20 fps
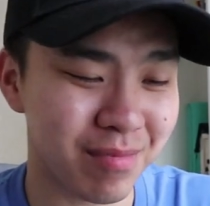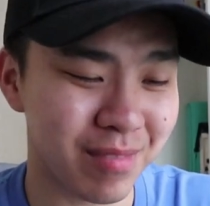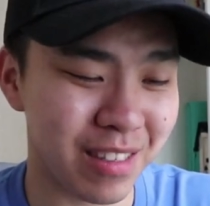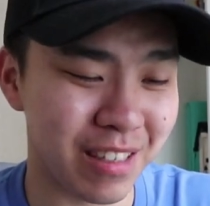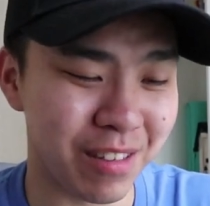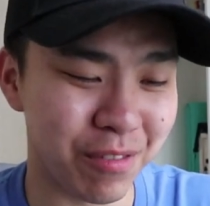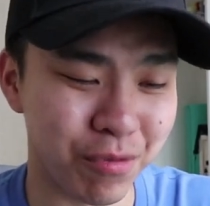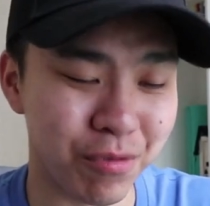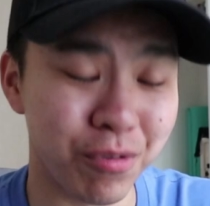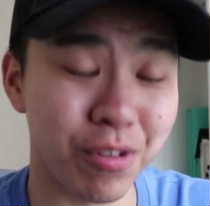
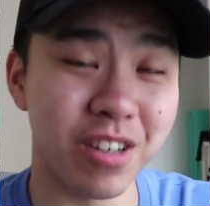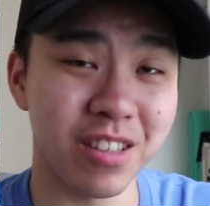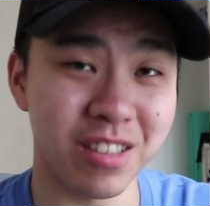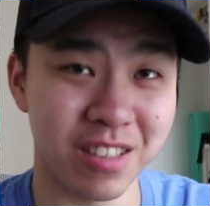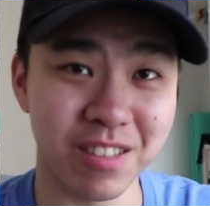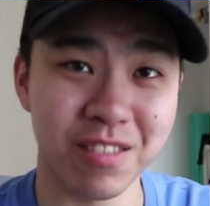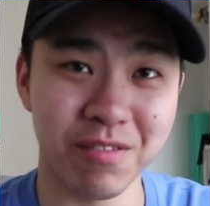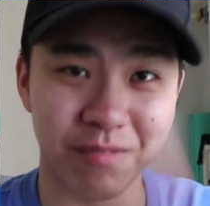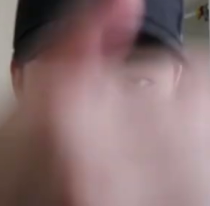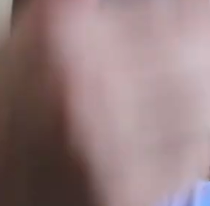it
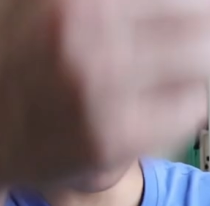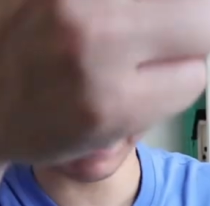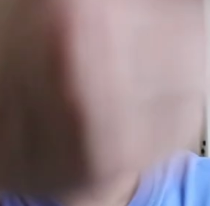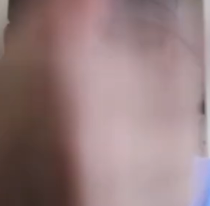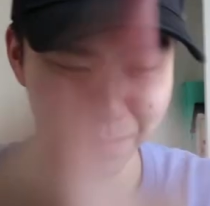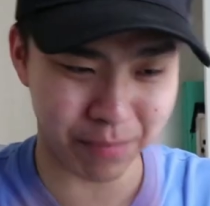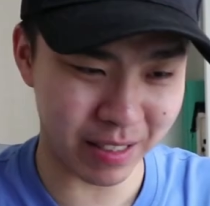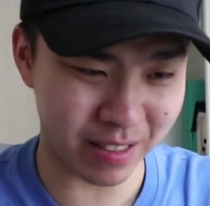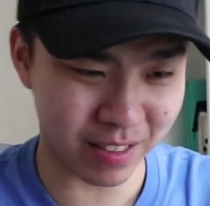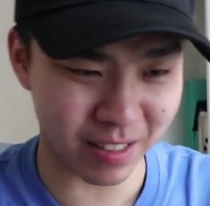was like
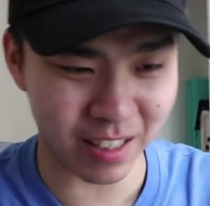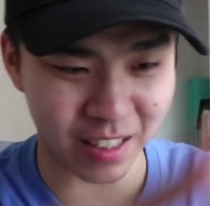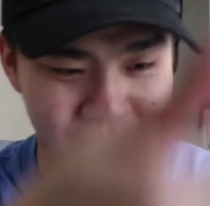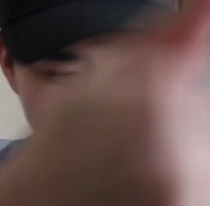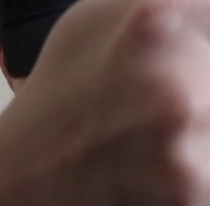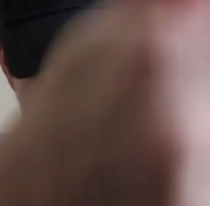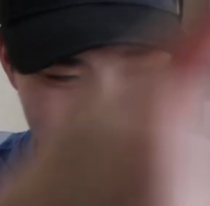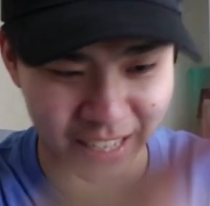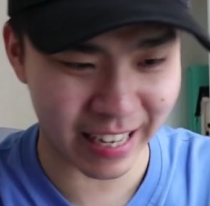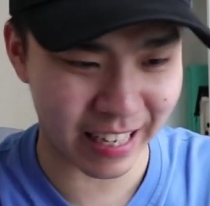
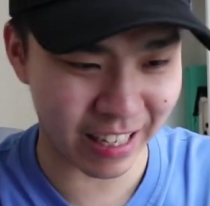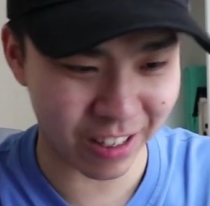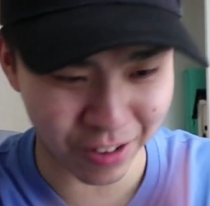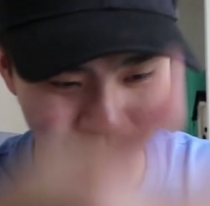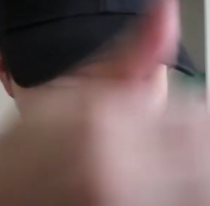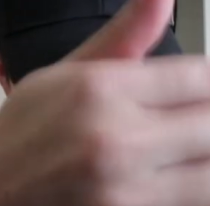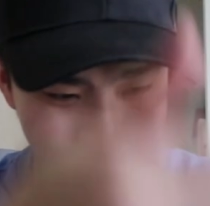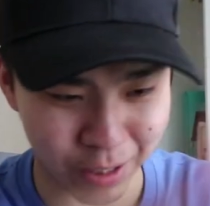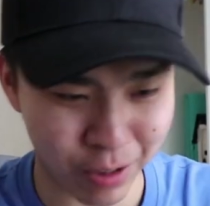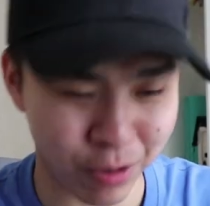basically stacking
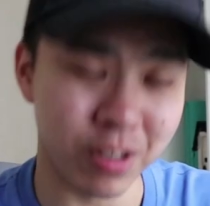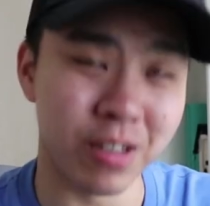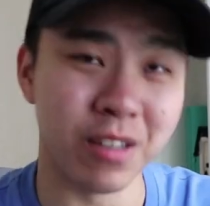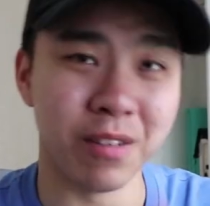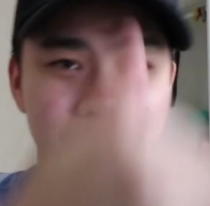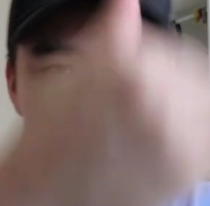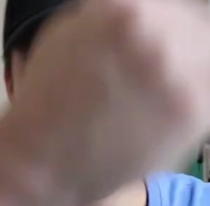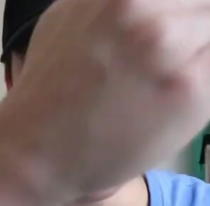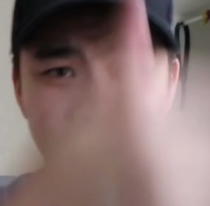all the way to the